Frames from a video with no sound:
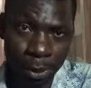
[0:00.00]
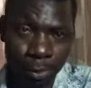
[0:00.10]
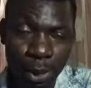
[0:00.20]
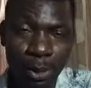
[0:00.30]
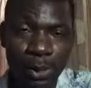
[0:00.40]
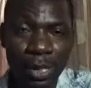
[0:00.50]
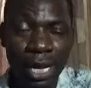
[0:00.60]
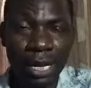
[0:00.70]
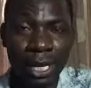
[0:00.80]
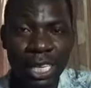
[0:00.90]
Because
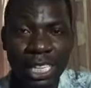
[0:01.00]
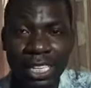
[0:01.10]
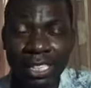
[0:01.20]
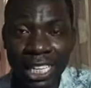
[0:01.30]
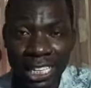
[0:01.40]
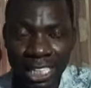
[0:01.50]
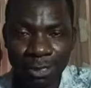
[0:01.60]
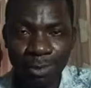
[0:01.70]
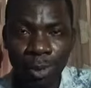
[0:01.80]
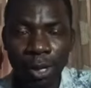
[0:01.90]
in a day,
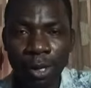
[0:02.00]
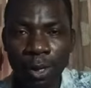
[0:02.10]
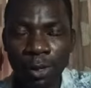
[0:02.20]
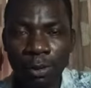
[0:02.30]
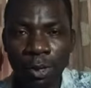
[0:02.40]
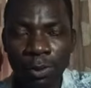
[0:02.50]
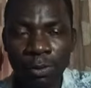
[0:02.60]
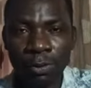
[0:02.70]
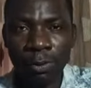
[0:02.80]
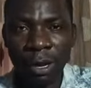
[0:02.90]

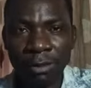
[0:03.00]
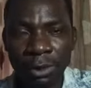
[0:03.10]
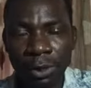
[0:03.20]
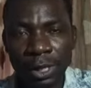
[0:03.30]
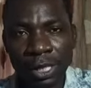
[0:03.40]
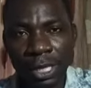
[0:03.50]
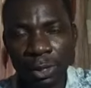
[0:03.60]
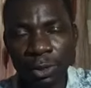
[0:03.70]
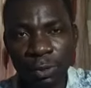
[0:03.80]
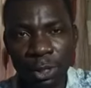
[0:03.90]
if we have studied a
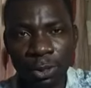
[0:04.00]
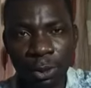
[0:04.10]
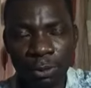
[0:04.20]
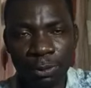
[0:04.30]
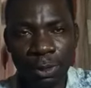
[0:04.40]
little bit of